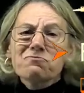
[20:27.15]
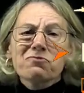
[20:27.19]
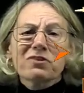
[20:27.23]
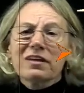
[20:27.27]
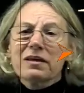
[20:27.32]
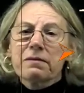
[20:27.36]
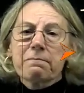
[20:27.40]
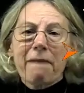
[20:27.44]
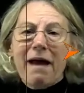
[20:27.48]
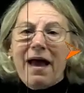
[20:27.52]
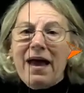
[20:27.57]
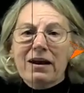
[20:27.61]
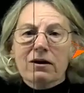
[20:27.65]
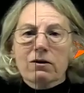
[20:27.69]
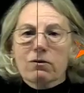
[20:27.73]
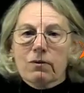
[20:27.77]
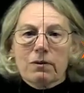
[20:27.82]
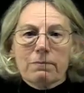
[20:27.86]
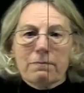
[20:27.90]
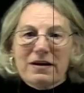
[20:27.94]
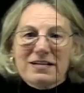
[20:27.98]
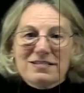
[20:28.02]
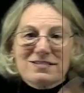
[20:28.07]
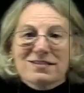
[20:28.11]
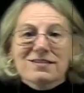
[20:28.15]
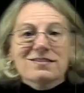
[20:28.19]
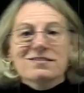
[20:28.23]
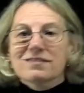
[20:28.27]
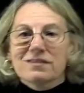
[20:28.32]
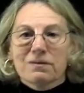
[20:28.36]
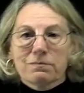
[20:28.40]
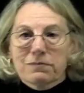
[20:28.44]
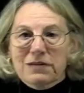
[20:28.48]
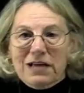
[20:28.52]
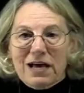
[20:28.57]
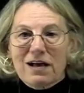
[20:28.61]
really matter what my
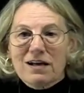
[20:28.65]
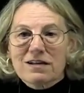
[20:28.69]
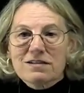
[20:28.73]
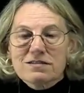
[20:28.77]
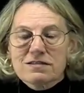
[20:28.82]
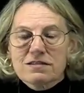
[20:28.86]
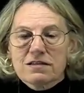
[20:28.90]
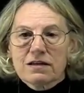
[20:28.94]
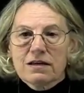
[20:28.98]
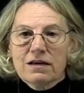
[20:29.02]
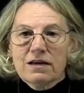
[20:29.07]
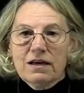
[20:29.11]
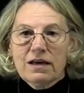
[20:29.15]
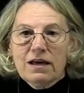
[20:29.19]
system does.